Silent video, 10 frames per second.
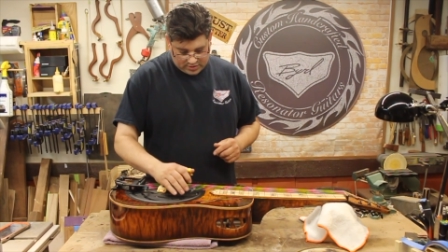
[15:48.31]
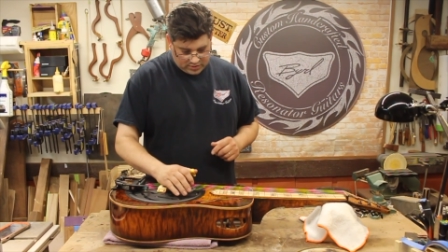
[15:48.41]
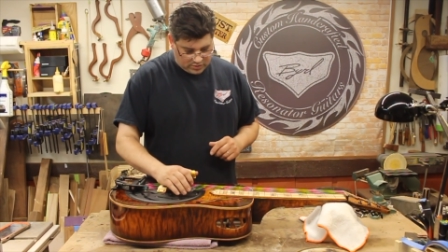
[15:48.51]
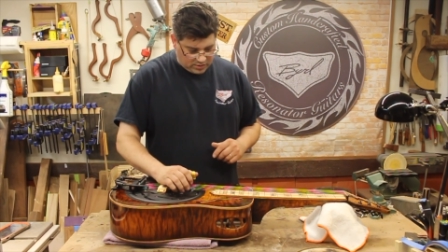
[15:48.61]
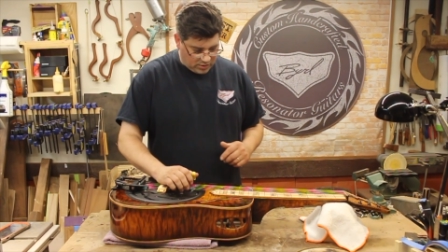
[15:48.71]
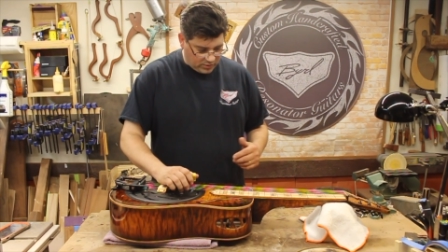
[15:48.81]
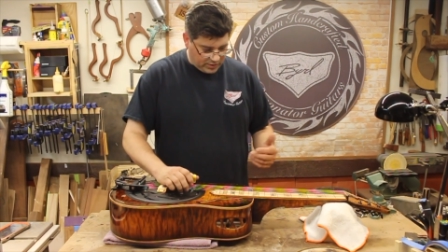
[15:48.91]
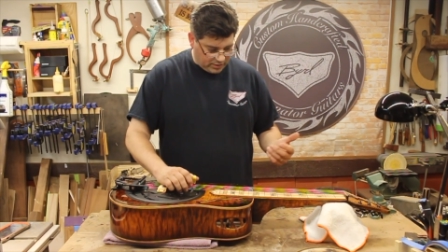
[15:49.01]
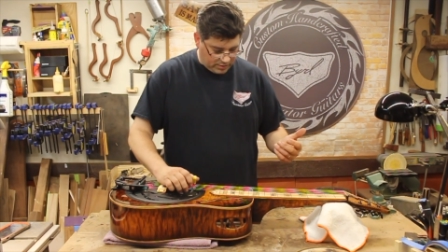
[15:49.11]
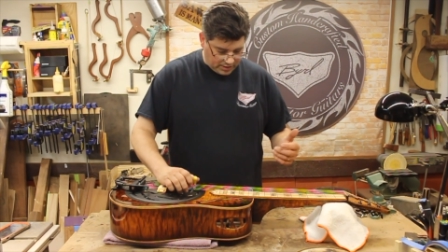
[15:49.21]
tune the whole
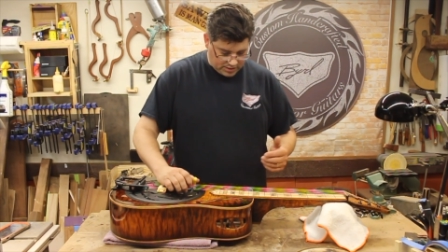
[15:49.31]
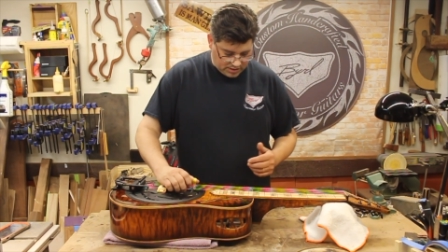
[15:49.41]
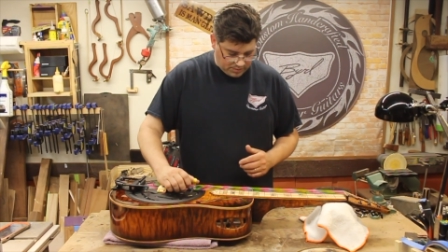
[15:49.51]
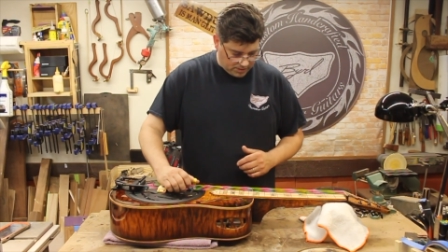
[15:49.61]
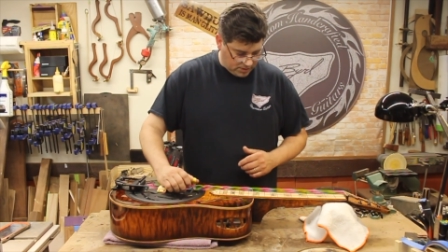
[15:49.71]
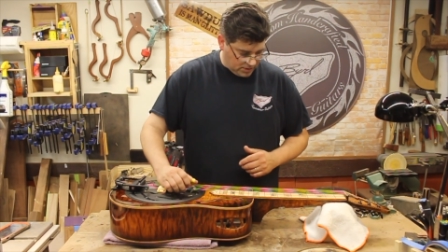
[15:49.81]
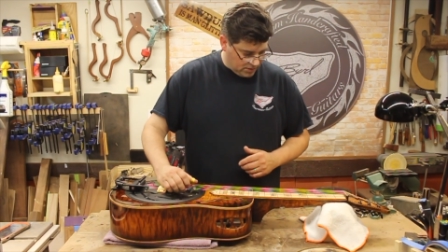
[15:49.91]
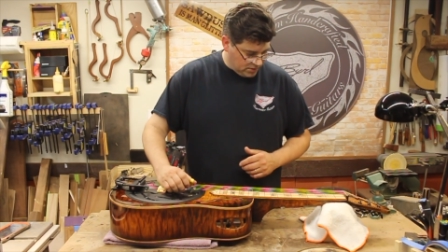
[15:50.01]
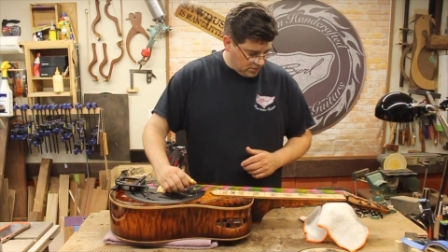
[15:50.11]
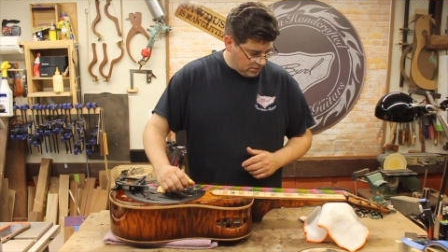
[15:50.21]
thing when I ship it.
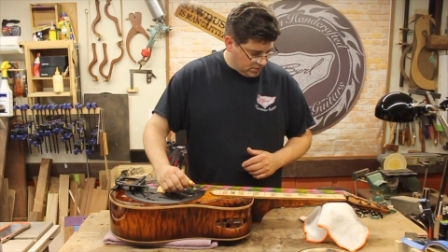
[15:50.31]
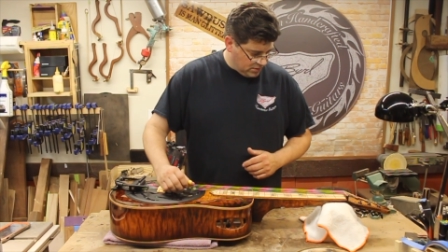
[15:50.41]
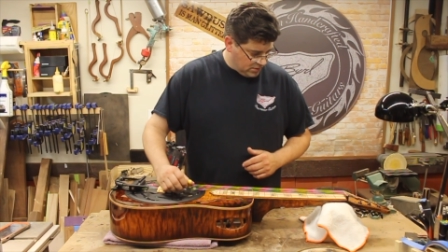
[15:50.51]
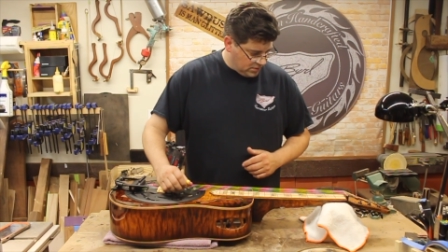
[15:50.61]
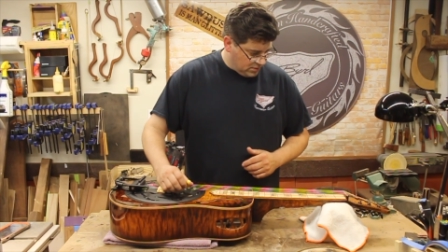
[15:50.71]
But